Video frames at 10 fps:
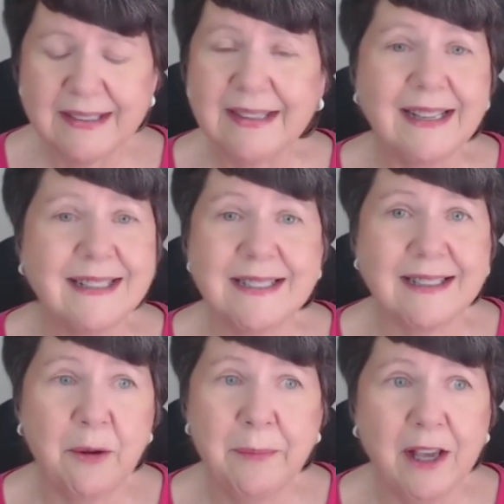it's
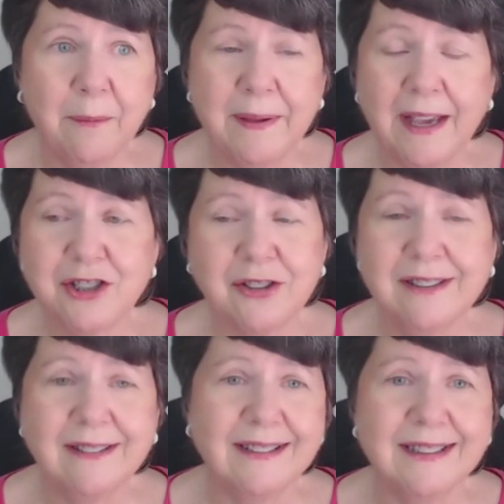coming up
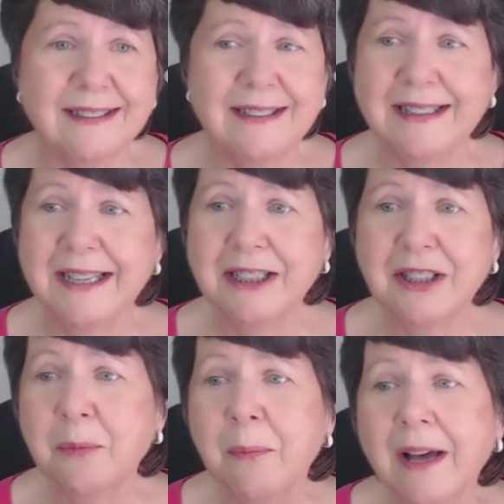actually at the end of
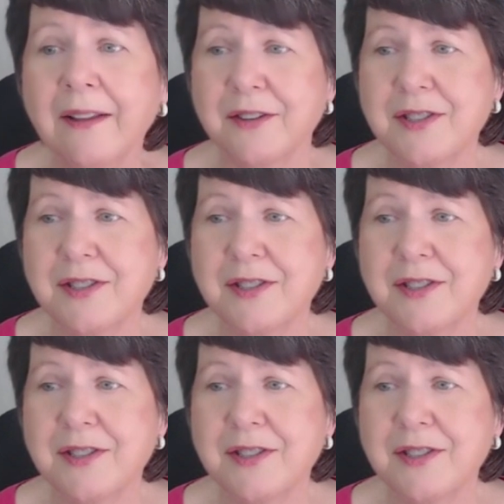the month.